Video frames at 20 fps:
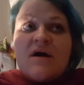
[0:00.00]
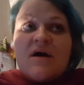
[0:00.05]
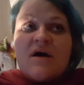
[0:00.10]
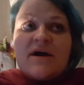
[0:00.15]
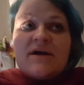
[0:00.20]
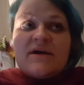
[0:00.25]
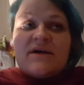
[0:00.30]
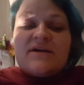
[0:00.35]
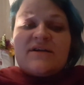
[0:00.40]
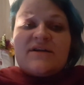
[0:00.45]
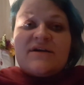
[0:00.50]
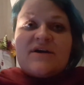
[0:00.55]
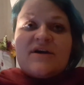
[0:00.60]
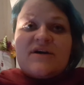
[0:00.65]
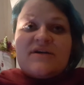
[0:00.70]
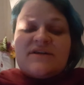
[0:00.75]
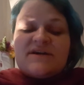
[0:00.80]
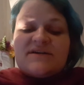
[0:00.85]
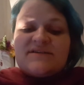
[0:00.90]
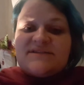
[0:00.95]
I'm gonna
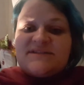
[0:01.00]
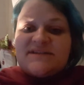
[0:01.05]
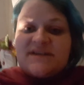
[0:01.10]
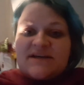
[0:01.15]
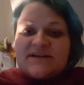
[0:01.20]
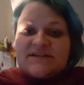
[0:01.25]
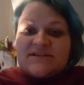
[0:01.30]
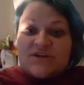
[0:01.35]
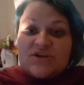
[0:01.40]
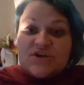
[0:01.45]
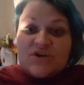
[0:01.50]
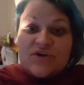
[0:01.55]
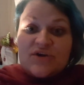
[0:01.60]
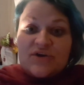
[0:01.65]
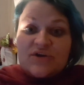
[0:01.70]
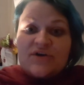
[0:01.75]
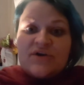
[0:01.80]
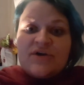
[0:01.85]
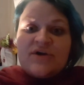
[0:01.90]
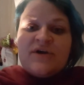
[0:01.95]
go downstairs and
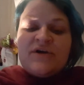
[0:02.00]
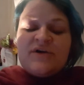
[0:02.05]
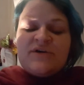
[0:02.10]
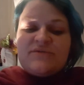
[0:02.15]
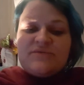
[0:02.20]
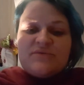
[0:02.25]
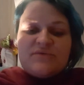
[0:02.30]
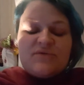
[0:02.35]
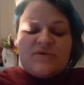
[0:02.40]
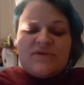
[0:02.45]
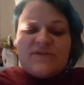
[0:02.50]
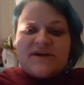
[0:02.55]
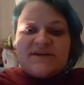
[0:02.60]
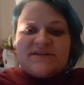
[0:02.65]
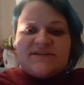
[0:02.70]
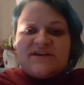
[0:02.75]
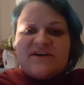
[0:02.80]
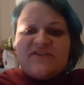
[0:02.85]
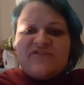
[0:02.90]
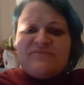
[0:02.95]
look through all of that
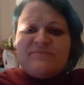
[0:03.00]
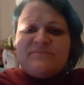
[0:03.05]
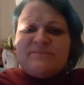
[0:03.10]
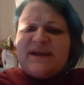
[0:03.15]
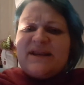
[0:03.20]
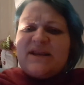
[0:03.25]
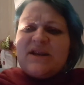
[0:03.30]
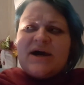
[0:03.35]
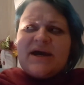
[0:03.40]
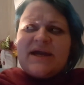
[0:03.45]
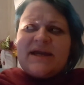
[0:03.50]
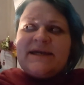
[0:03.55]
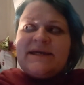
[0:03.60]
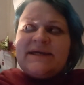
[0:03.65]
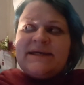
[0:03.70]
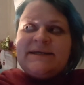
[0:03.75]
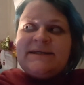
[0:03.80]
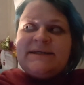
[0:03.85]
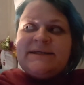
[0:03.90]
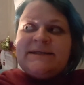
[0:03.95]
stuff and be
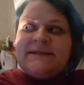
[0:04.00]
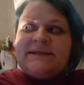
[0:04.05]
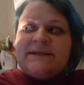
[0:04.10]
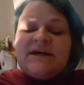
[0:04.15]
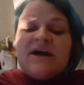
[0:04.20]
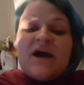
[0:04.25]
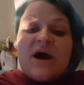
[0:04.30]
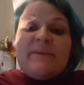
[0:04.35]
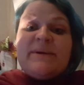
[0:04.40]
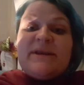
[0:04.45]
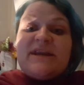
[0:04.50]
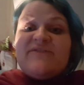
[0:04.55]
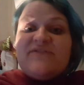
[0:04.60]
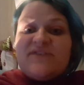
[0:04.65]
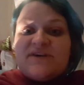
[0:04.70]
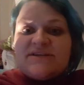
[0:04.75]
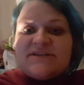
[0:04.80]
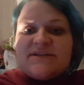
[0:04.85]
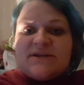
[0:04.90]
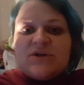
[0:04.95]
like, I mean, if
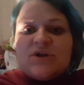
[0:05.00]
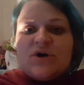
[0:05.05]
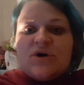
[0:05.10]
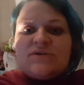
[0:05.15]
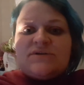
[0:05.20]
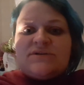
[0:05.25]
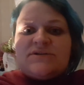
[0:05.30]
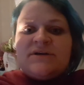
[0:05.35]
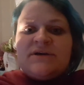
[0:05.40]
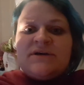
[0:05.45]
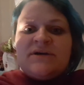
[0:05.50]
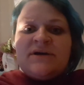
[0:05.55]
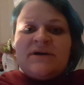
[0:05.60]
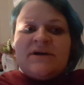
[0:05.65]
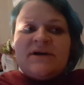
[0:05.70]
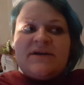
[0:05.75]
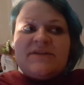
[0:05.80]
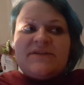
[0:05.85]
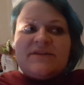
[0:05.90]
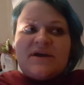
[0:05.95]
it is a lot,
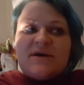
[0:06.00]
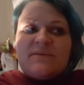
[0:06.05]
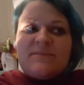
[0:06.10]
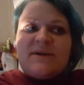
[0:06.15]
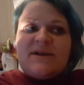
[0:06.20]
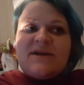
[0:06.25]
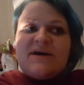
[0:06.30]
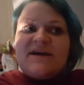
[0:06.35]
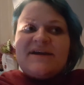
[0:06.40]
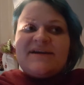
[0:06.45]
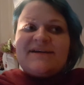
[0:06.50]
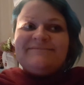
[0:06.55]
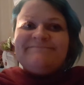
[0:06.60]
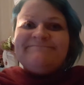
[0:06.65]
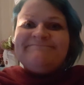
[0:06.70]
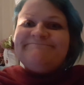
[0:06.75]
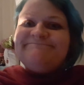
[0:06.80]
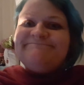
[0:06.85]
then I'll be like,